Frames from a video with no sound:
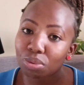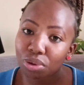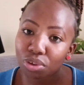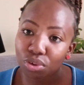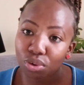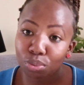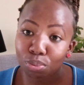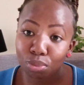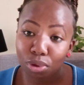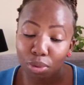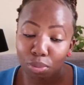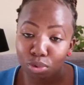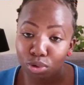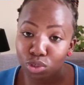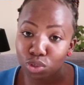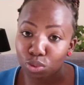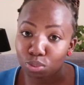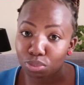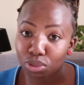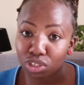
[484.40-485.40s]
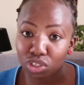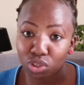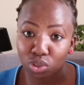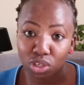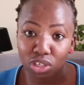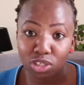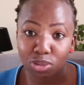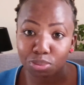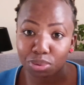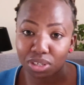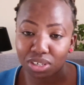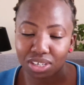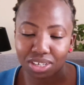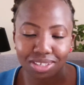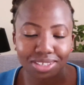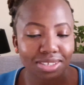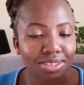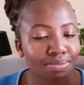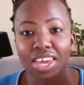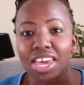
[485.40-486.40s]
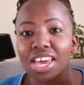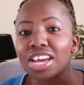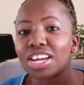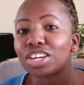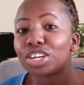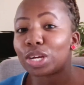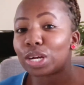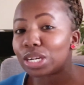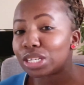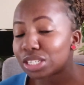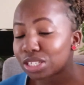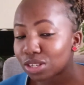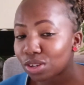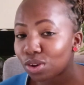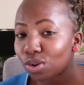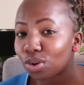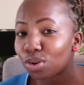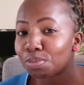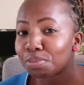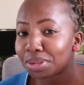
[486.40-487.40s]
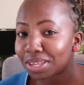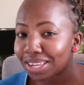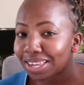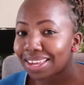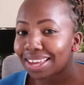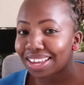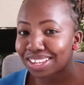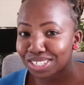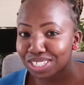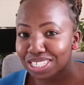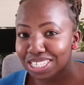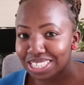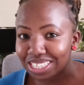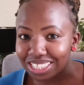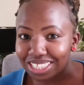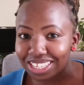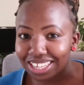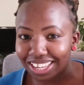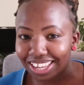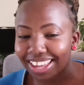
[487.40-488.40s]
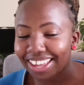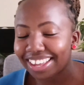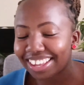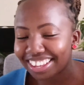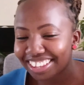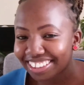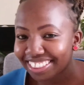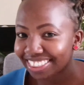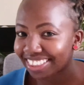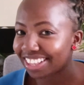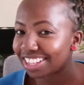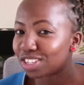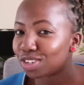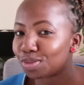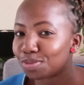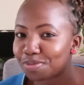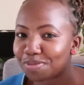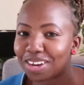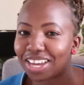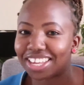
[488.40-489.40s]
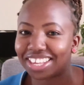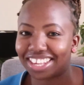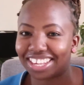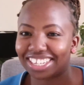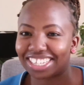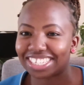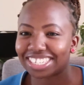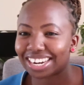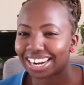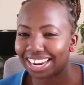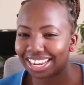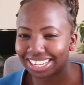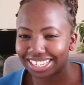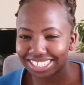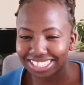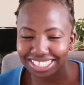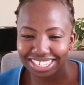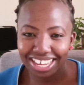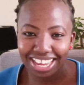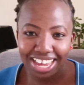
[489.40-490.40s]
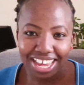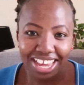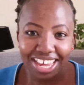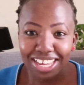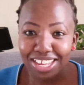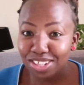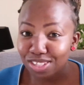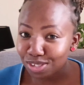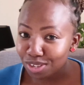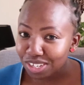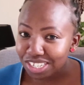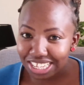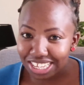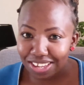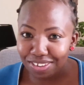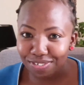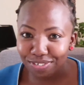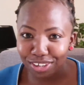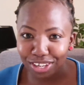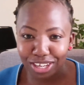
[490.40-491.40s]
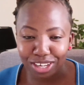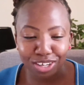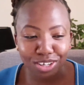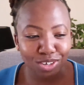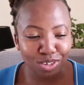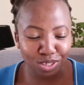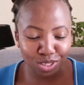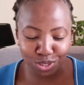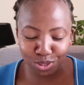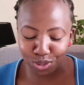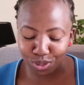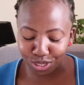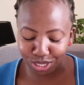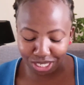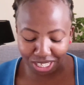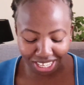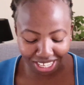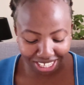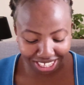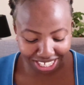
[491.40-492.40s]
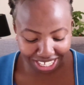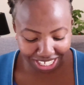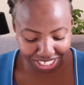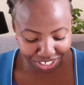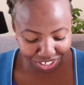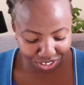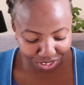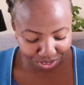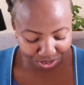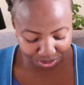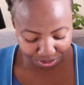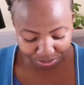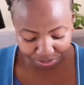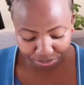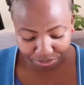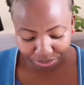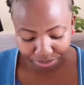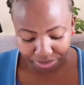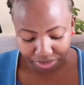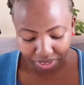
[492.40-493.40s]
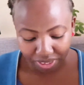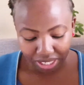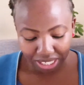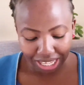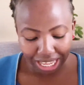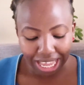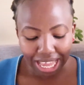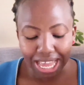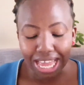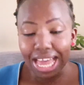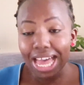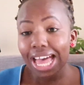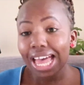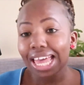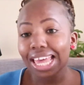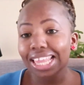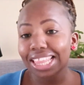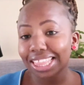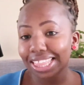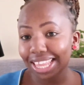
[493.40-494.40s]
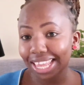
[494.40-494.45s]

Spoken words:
way you're able to build your experience. Don't go being a Gen Z in the job market, right? It's not giving. Don't go saying that, And